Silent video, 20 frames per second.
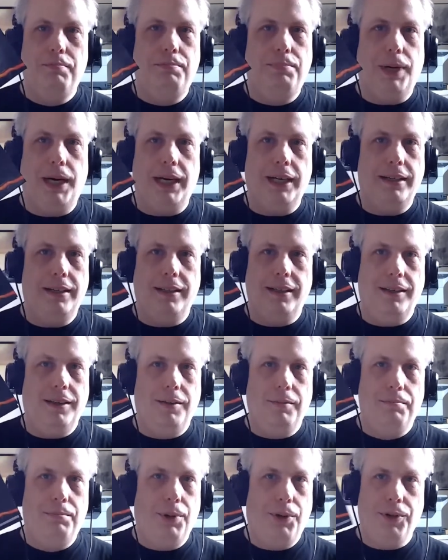But
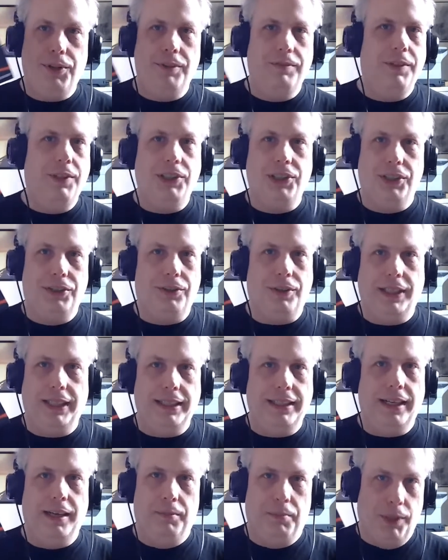both of us
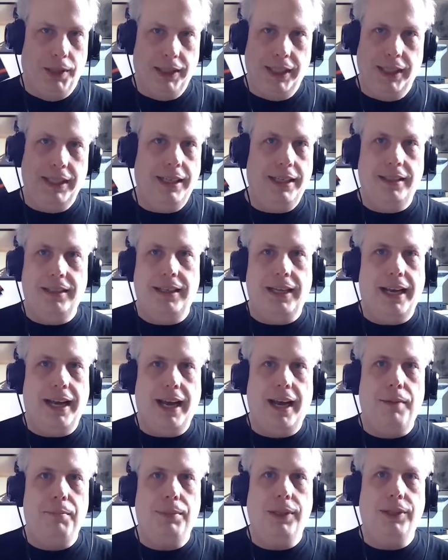agreed that a monkey needed to
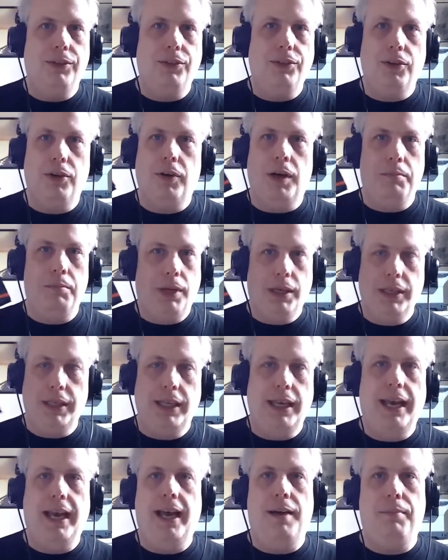happen. So a
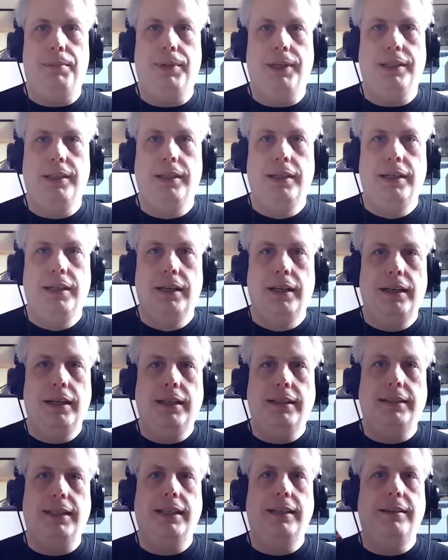monkey happened.
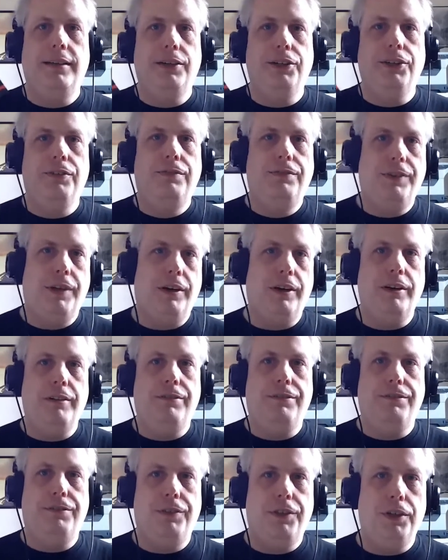It's like there's very
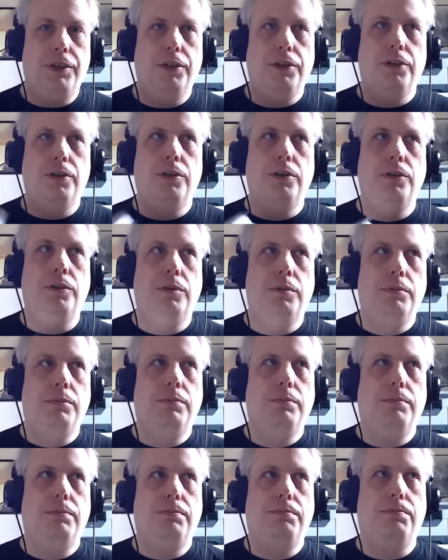few
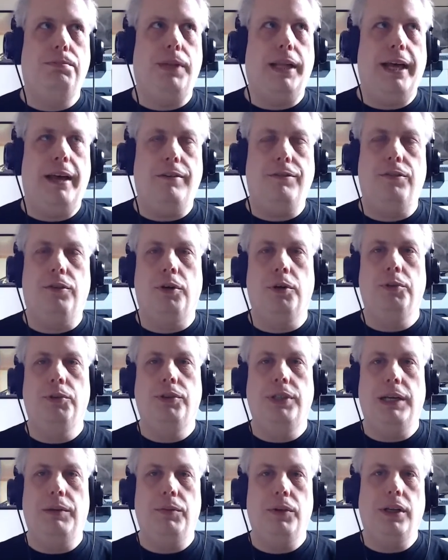platforms
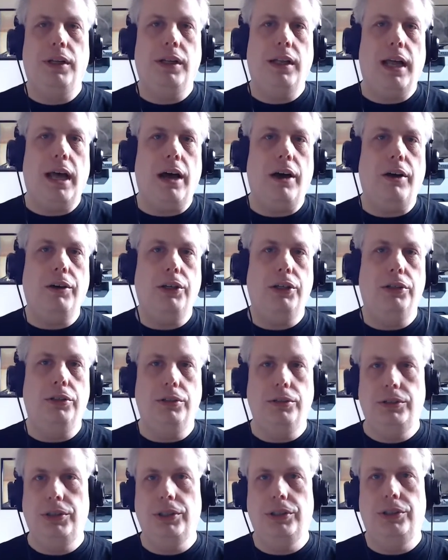that would allow
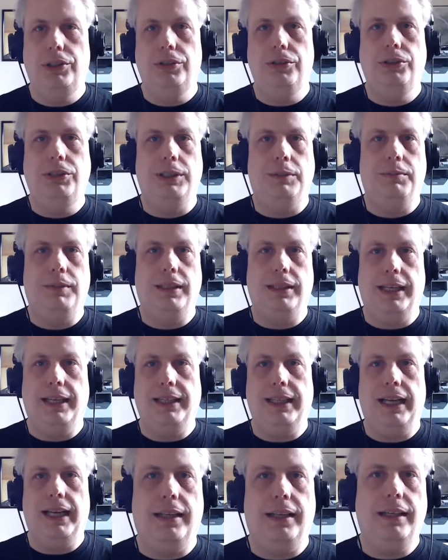you to do something
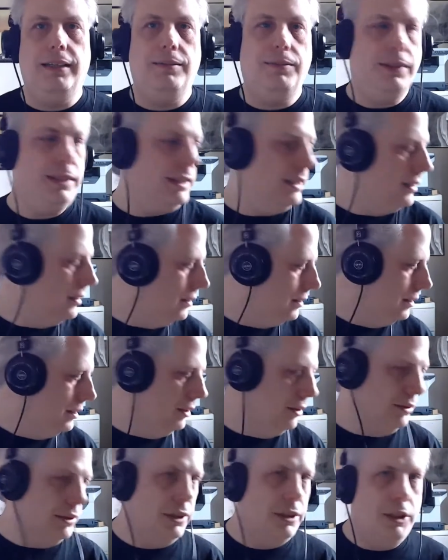like Like with the you
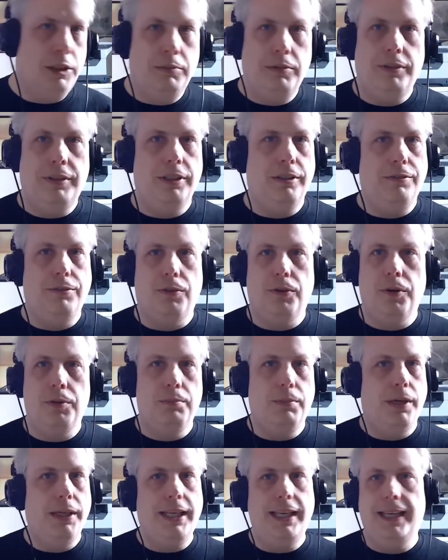know the gloom of Kilforth,
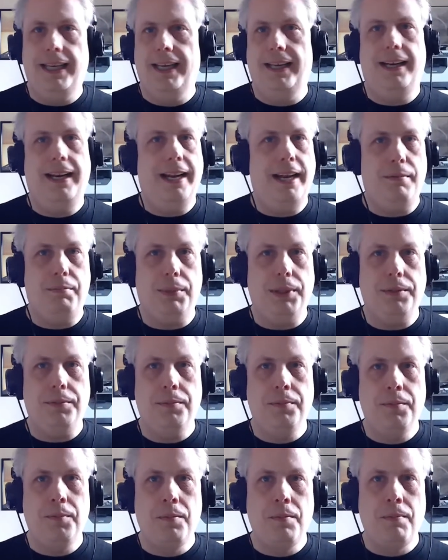monkey can't happen.
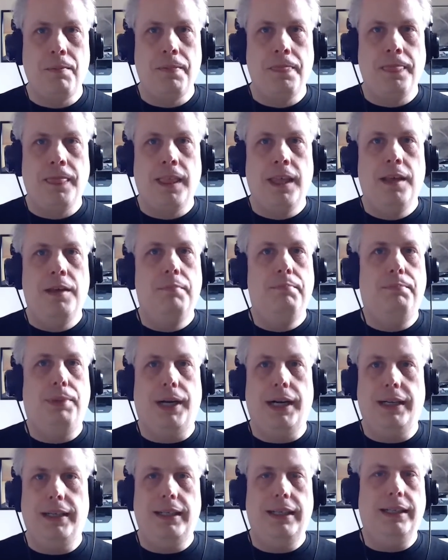Mm-hmm.
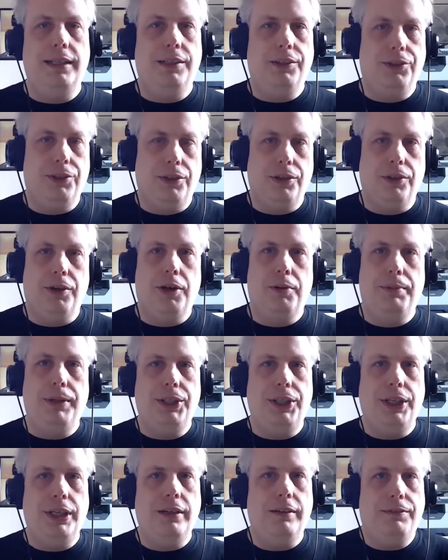But in a solo
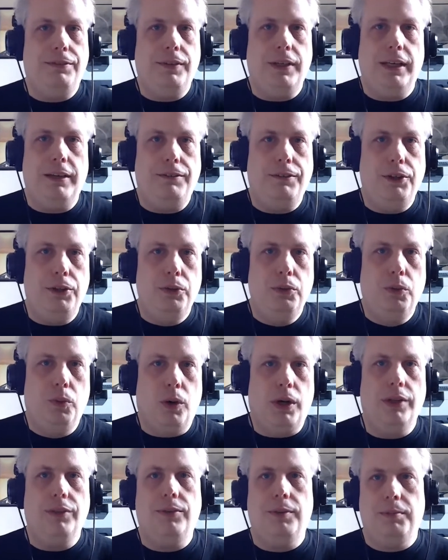RPG, if if you
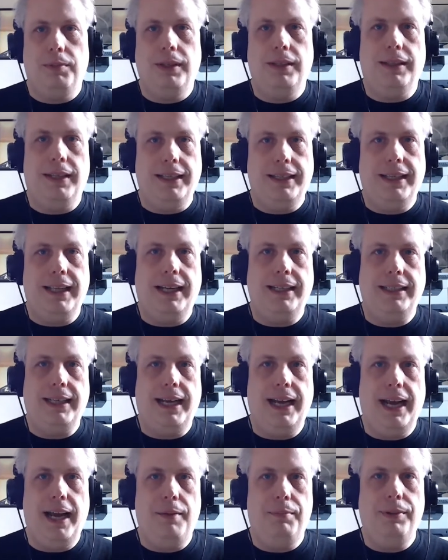want something like that to
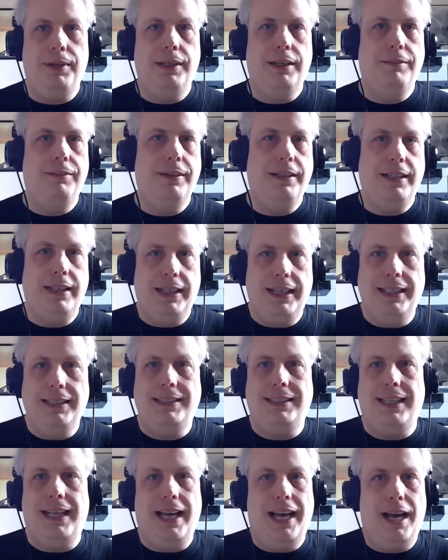happen, if it
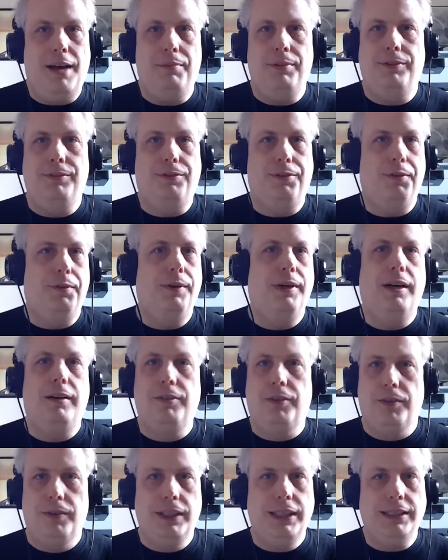needs to happen for
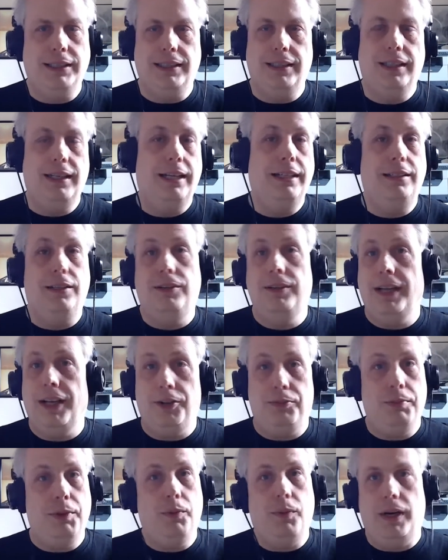whatever reason, and don't
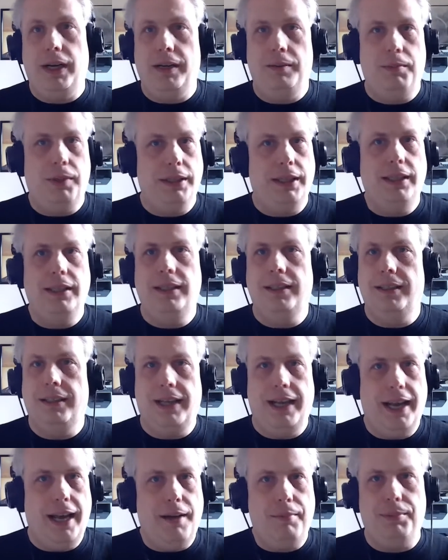ask me why a monkey needed
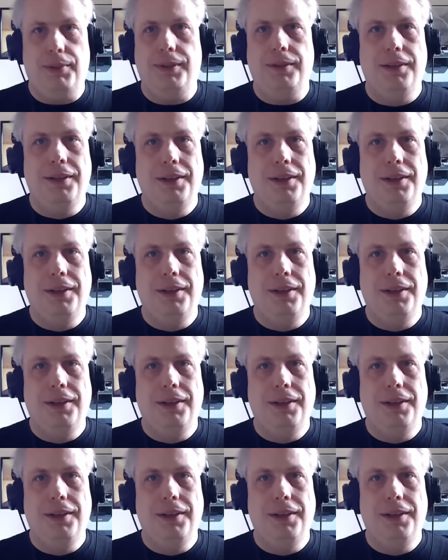to happen,